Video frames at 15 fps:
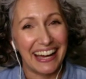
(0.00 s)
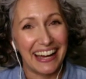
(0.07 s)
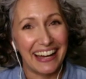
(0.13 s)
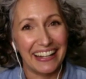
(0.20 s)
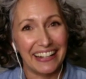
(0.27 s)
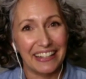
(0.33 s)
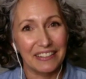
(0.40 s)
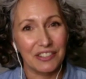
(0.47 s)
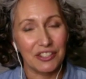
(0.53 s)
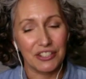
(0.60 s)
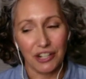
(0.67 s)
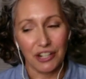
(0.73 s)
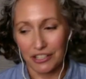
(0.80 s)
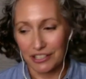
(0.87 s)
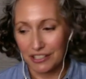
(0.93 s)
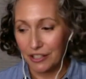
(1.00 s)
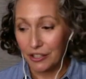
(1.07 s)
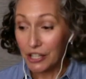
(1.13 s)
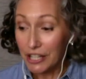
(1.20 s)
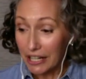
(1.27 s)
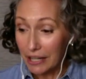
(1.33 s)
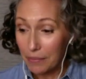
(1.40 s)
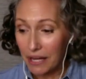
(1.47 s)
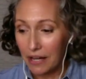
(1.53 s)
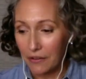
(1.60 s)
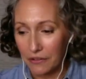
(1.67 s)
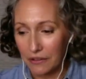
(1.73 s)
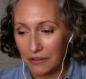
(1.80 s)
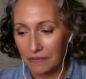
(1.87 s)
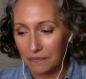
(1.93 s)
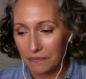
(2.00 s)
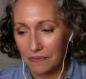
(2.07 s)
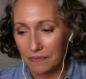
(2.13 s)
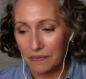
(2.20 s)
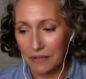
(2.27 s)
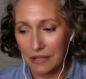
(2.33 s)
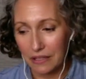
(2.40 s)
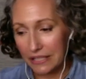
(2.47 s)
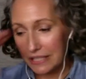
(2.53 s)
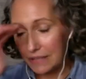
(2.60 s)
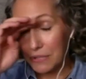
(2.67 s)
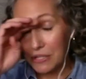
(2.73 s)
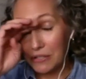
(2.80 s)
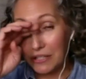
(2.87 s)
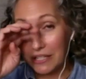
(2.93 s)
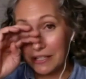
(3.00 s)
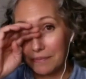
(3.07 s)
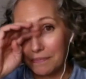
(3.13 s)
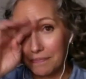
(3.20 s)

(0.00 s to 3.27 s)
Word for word: I started learning about the clean beauty